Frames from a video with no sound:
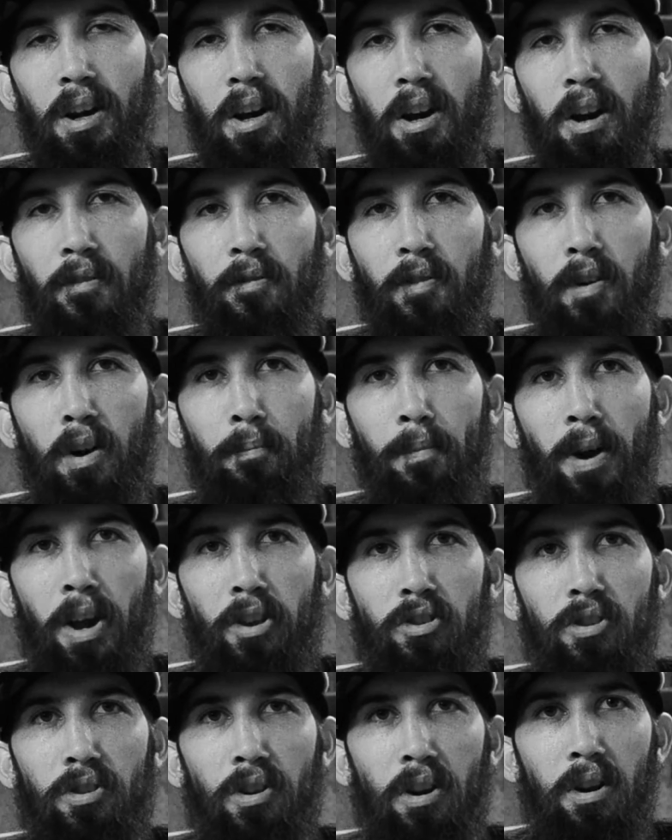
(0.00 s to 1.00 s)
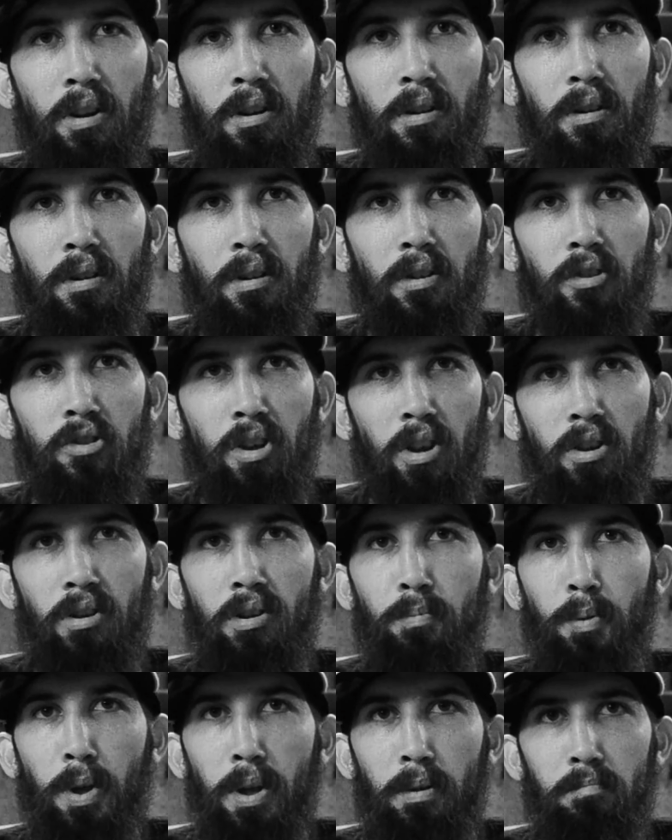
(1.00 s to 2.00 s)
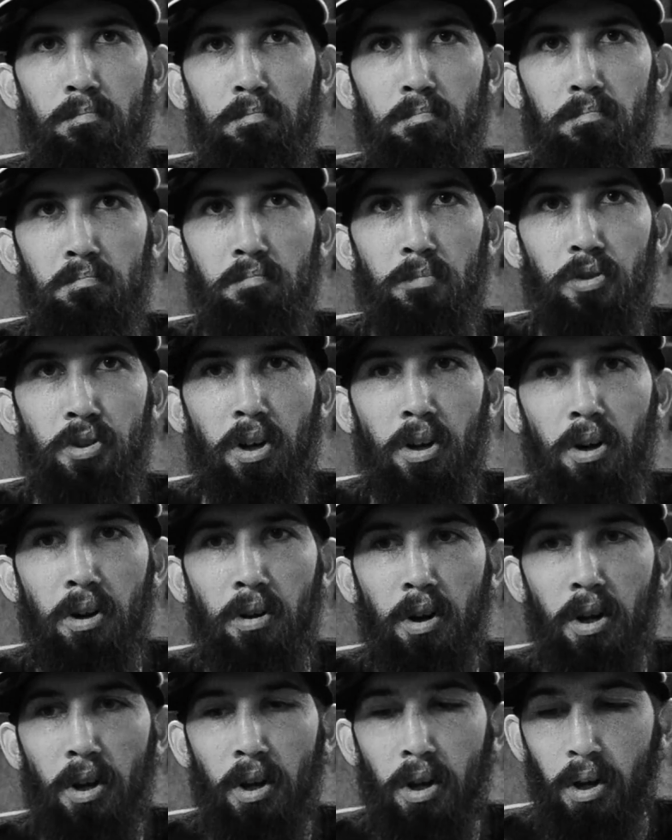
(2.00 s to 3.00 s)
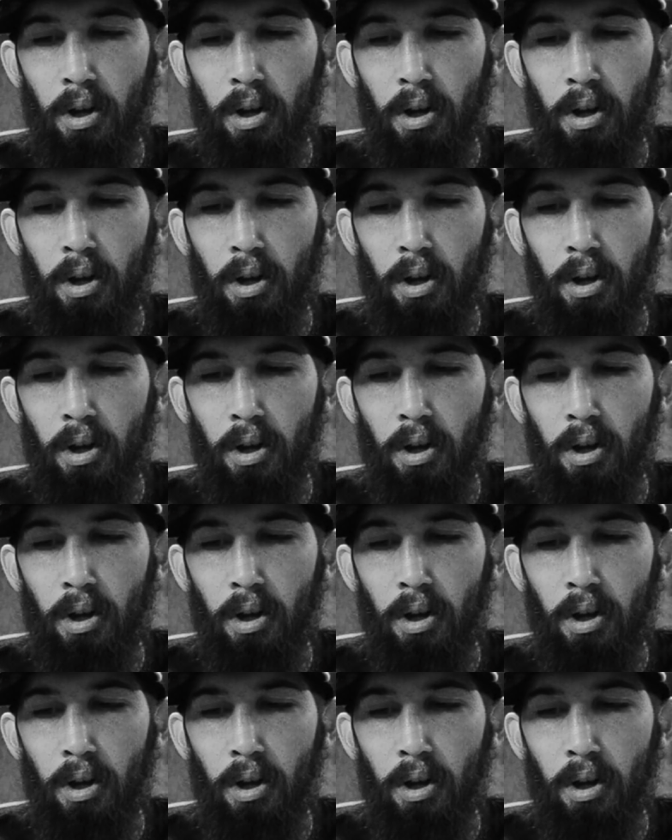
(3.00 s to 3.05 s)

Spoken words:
our film matches our shutter speed. So